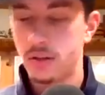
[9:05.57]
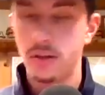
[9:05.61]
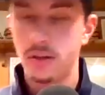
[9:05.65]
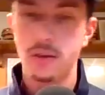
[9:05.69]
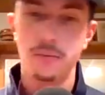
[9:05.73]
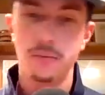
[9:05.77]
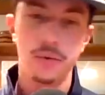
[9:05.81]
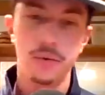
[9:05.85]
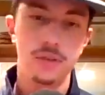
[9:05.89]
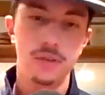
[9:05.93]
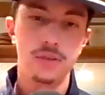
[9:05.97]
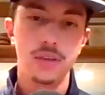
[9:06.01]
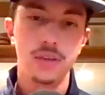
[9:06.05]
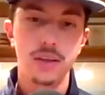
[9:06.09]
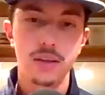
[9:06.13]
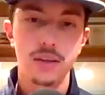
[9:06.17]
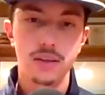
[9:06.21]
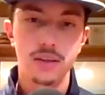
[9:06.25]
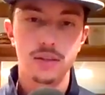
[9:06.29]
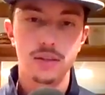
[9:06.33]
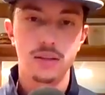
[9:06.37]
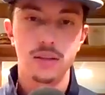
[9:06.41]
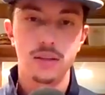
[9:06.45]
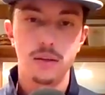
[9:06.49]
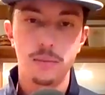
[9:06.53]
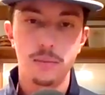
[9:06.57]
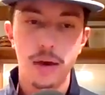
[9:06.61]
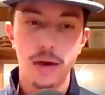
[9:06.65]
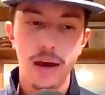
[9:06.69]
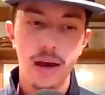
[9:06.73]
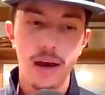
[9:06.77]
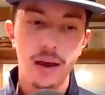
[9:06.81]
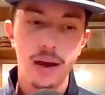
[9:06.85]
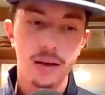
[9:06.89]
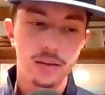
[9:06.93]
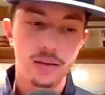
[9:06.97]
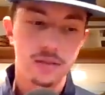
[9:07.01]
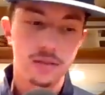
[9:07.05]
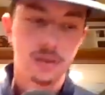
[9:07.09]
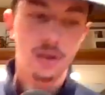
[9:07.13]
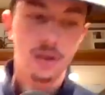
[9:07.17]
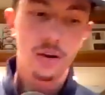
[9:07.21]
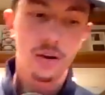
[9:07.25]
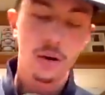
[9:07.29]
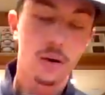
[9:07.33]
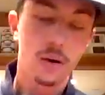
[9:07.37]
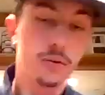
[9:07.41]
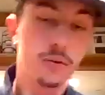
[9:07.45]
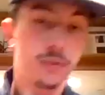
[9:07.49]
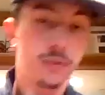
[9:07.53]
And we see this in the past,
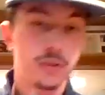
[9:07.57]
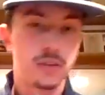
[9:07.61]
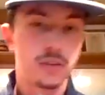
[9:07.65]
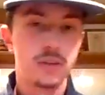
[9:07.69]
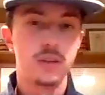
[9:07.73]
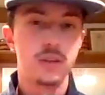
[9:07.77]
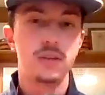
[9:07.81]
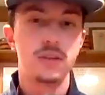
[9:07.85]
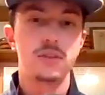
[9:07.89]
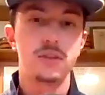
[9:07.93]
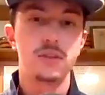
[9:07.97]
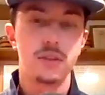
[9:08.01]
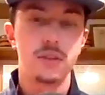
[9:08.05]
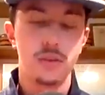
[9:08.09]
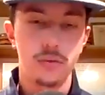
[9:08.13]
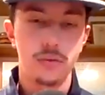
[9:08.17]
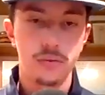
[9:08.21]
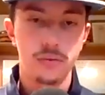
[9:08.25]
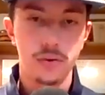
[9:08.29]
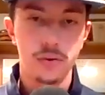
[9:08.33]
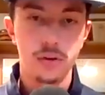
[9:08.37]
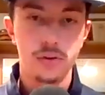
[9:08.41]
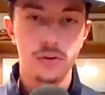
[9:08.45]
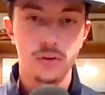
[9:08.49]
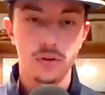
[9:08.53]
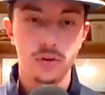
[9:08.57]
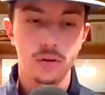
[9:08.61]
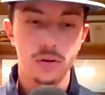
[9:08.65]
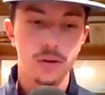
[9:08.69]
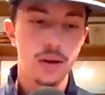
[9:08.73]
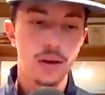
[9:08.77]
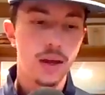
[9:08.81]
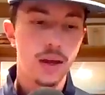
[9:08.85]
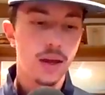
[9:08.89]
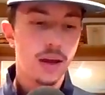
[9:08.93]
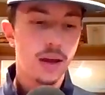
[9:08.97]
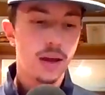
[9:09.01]
or if we see this in the future,